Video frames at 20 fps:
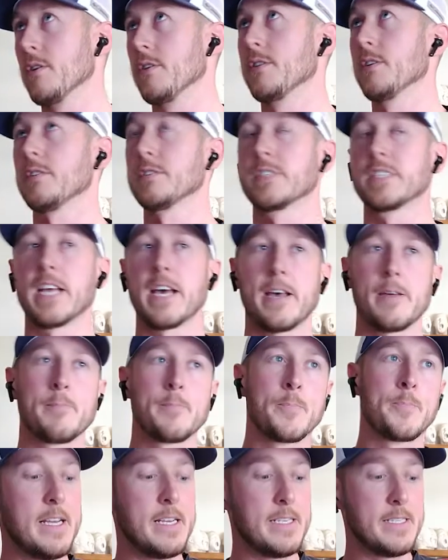Thursday
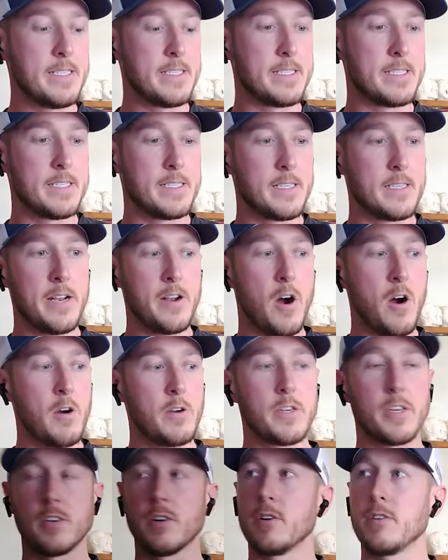is an
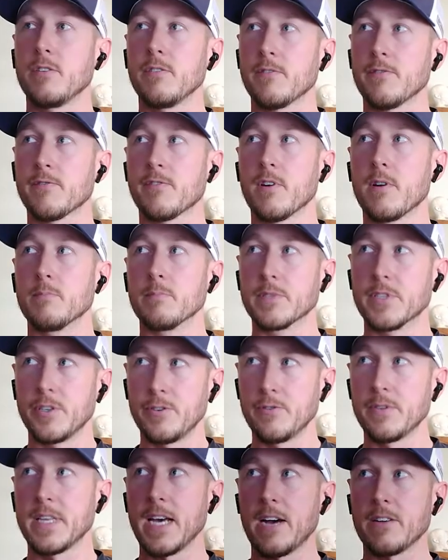article from
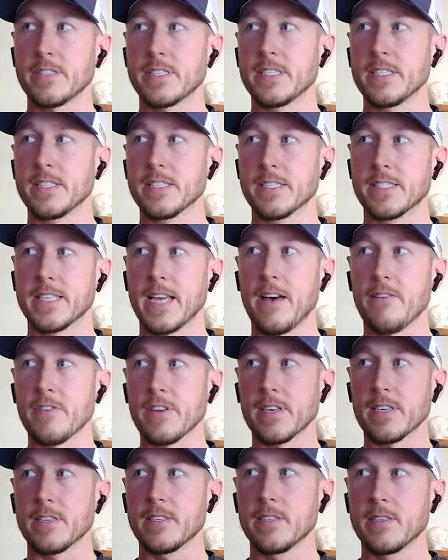
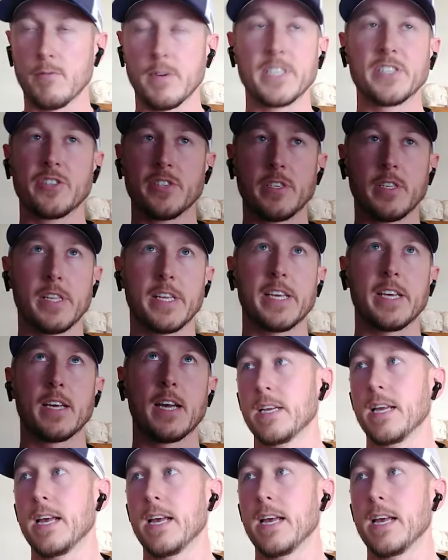2007 originally.